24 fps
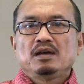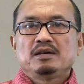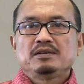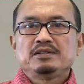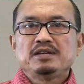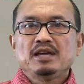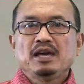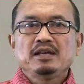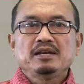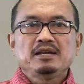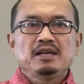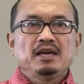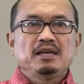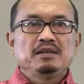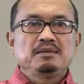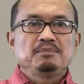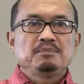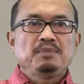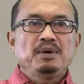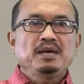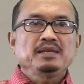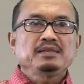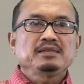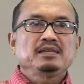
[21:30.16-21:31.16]
Dan
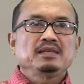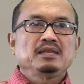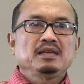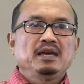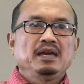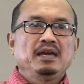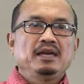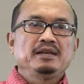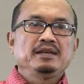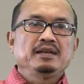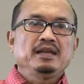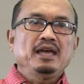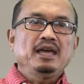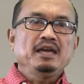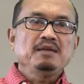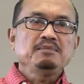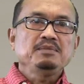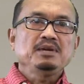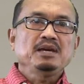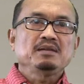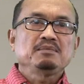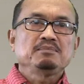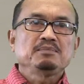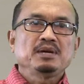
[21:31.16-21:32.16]
and Beth and
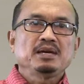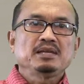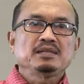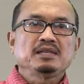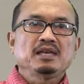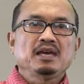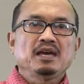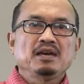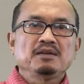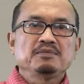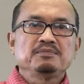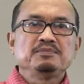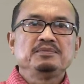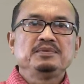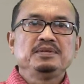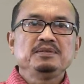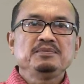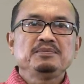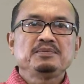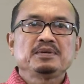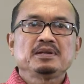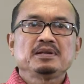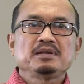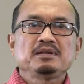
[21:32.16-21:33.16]
Amy and Beth, have
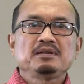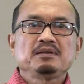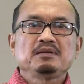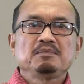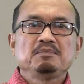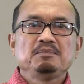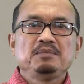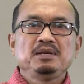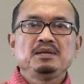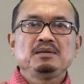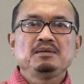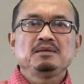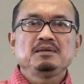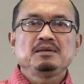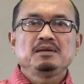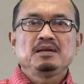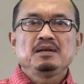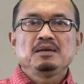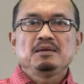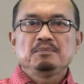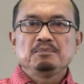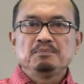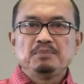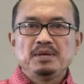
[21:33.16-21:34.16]
different mean
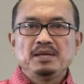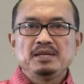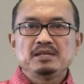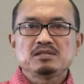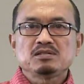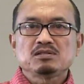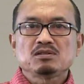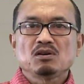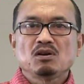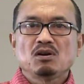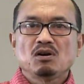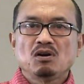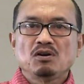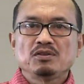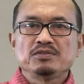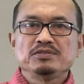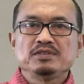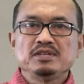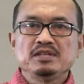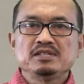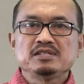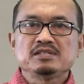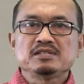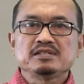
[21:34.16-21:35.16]
based on
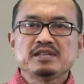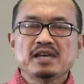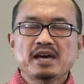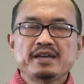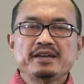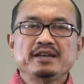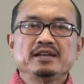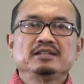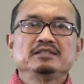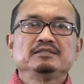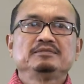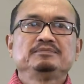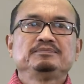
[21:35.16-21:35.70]
this data.